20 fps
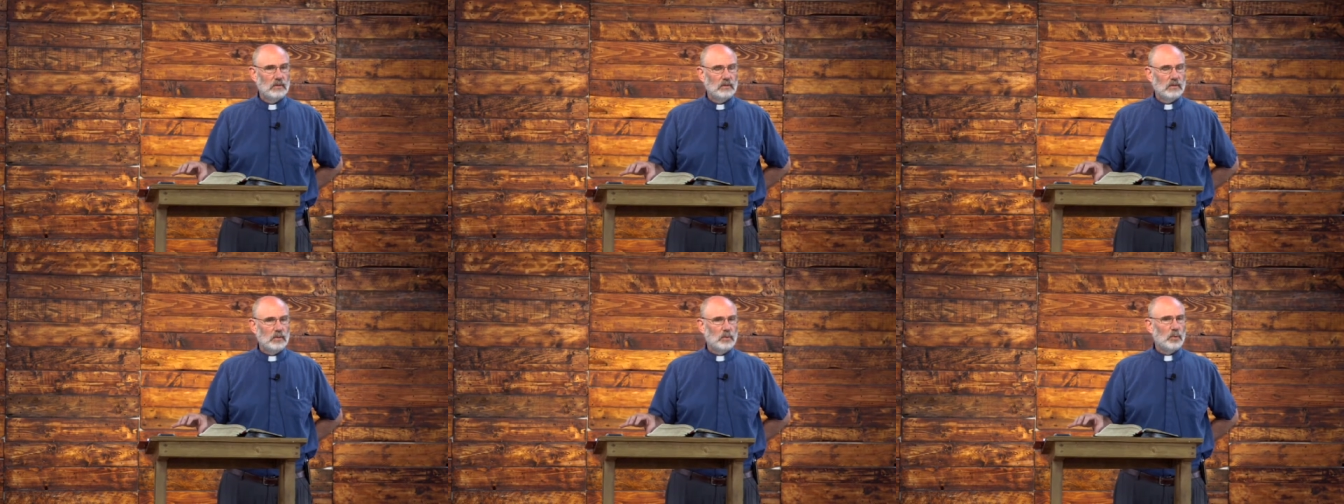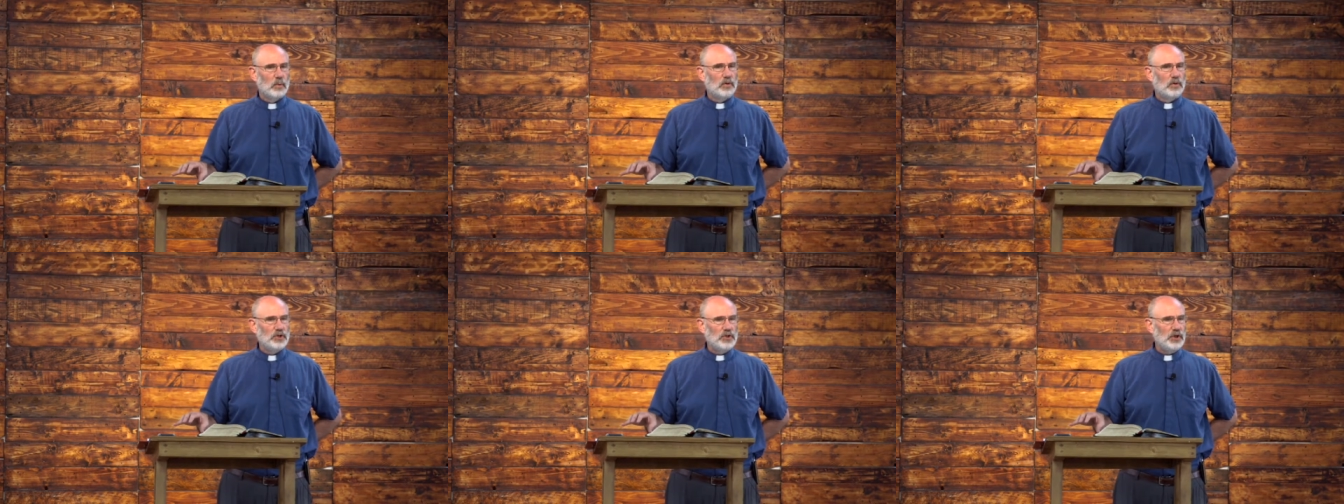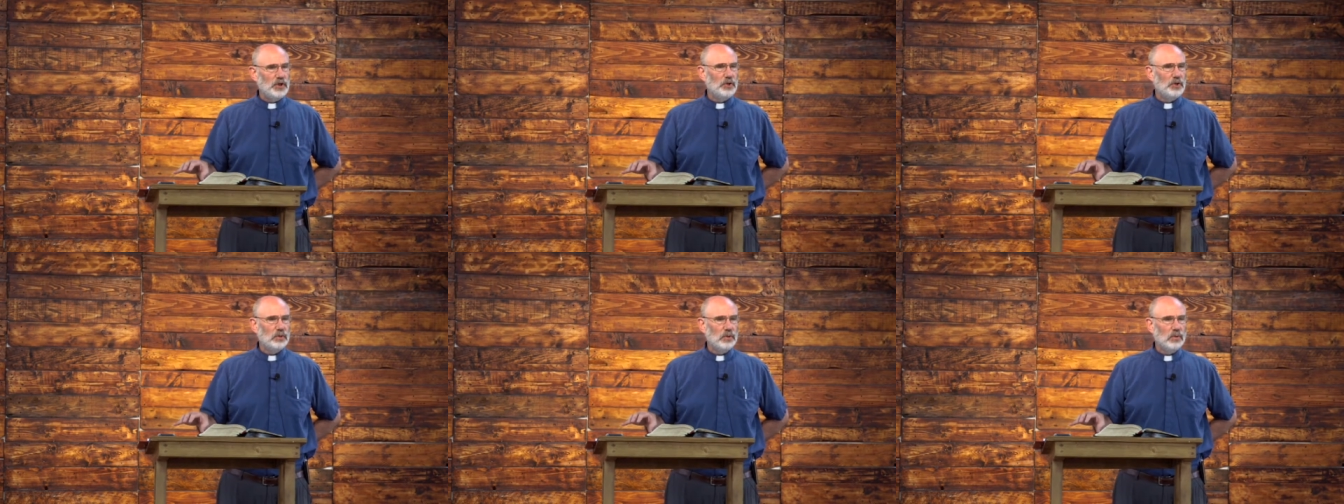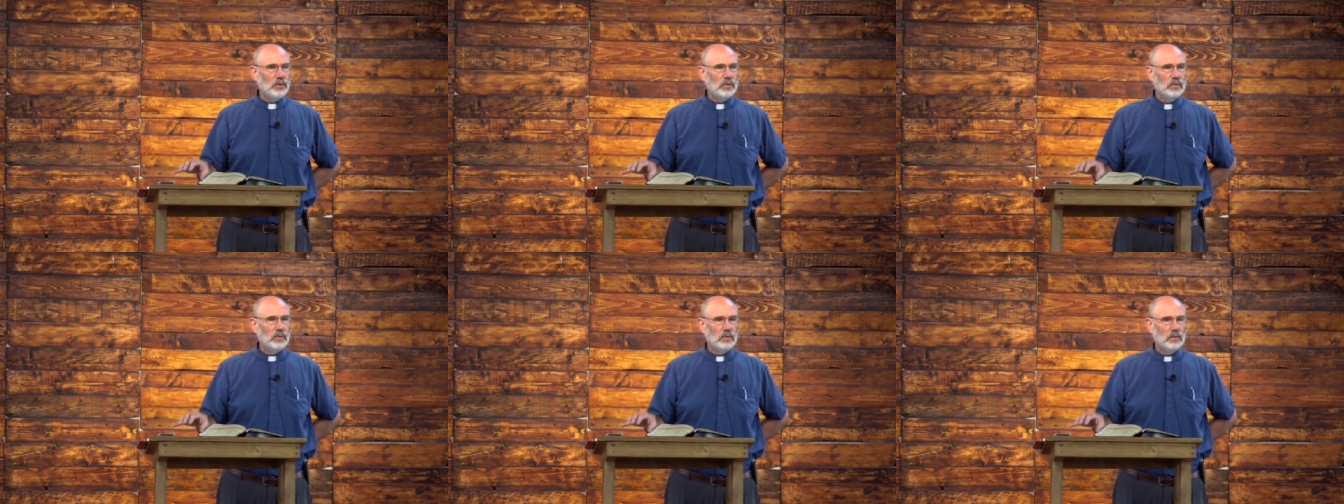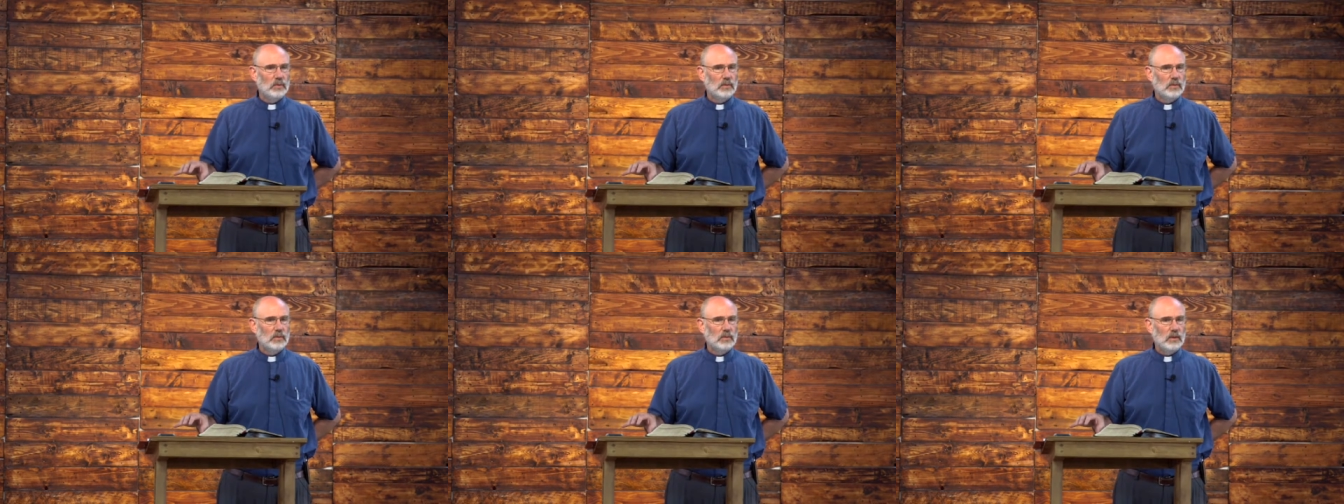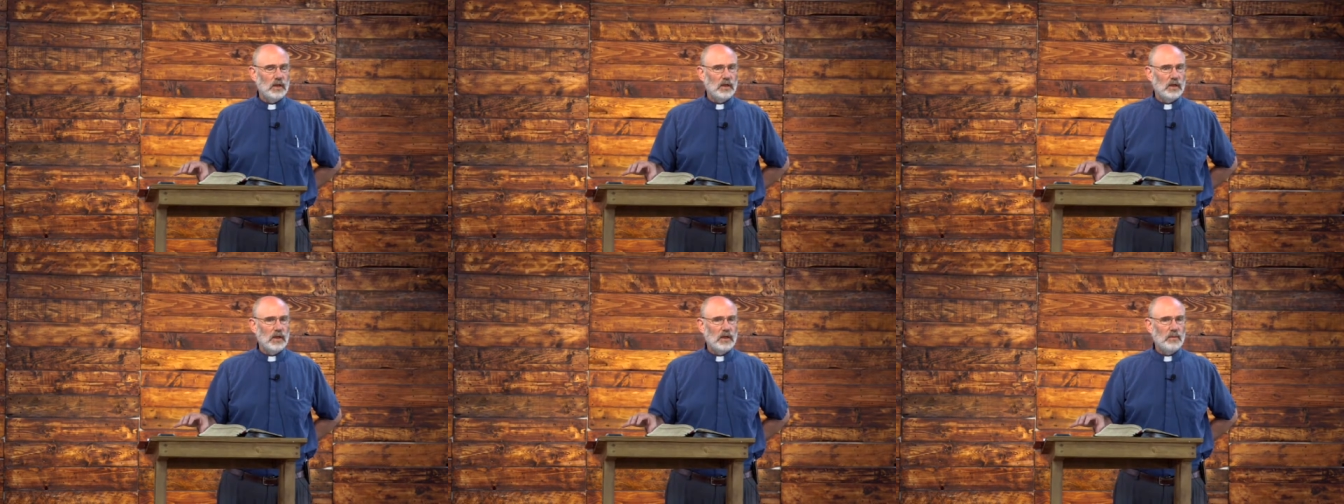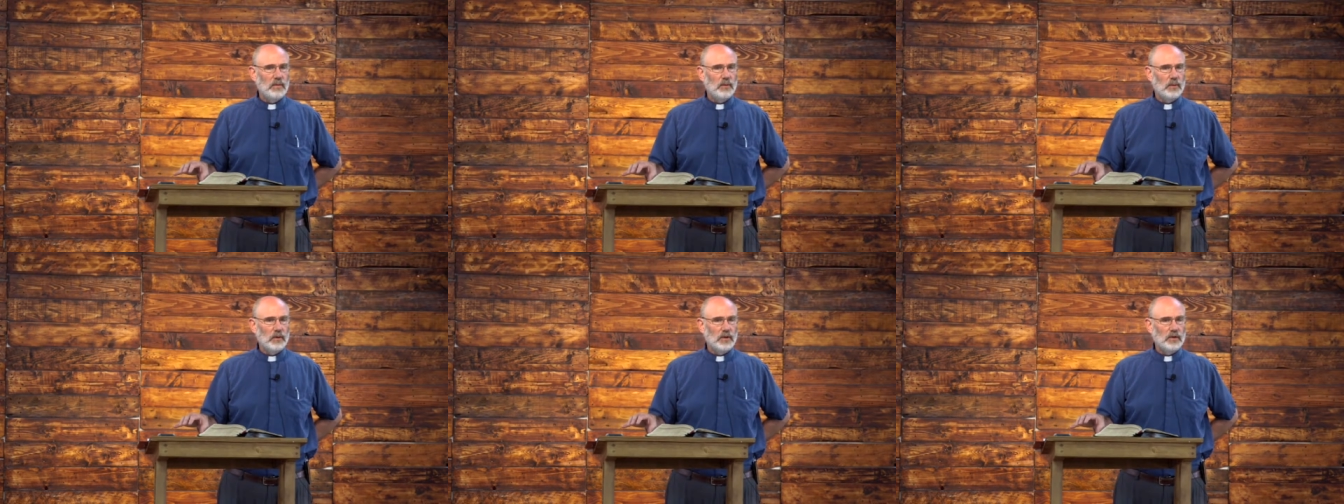The word Jew in
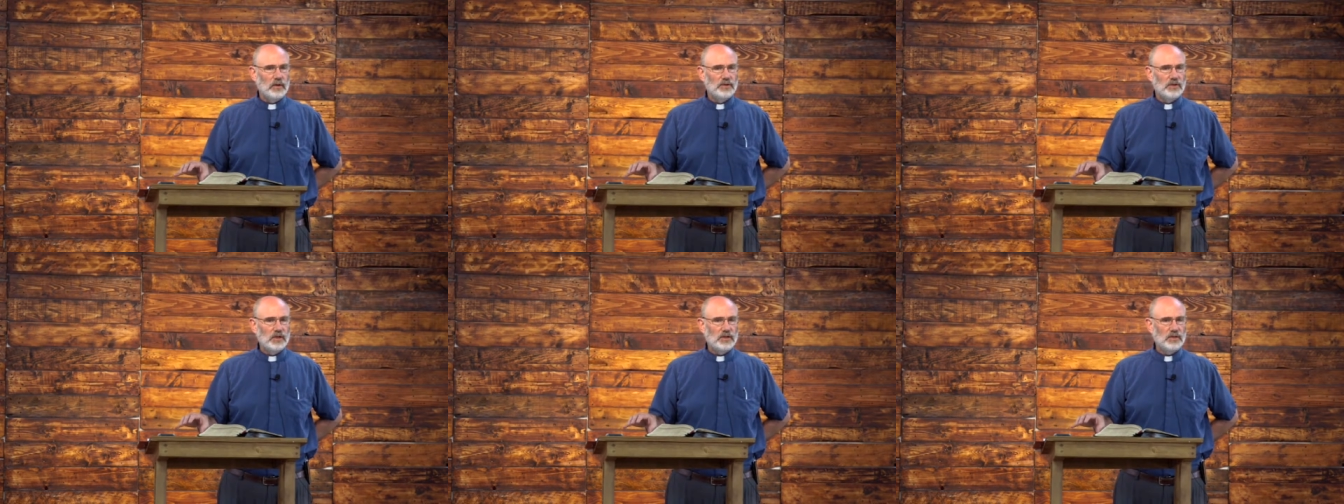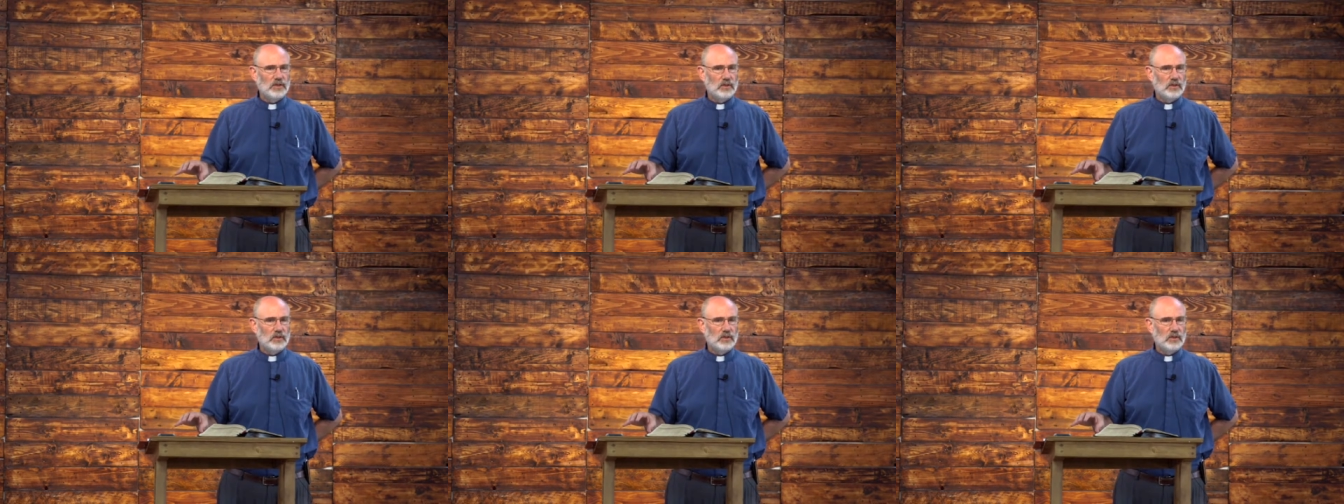Hebrew is just